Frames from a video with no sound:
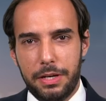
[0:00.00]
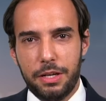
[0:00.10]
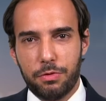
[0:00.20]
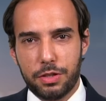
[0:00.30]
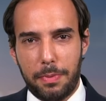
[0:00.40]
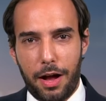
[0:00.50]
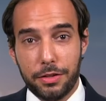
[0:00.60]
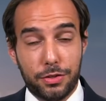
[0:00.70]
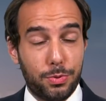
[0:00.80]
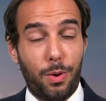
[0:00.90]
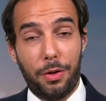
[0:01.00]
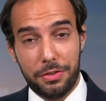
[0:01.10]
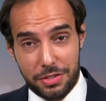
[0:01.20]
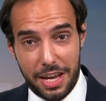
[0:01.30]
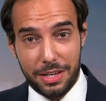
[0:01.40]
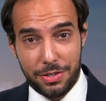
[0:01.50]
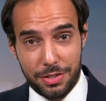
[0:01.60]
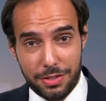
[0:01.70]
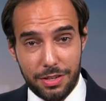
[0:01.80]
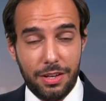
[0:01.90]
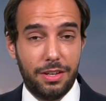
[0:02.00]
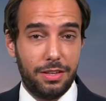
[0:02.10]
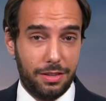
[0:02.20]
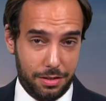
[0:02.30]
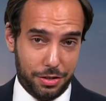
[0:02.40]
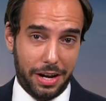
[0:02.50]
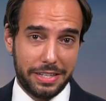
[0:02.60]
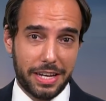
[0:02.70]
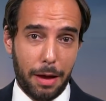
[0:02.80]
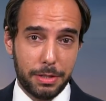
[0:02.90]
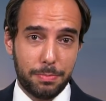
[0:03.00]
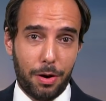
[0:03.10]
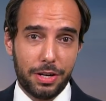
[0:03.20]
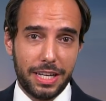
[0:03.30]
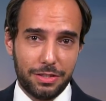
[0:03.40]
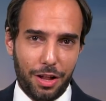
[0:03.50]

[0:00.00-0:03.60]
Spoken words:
But in response to all the sanctions, the Chinese Communist Party has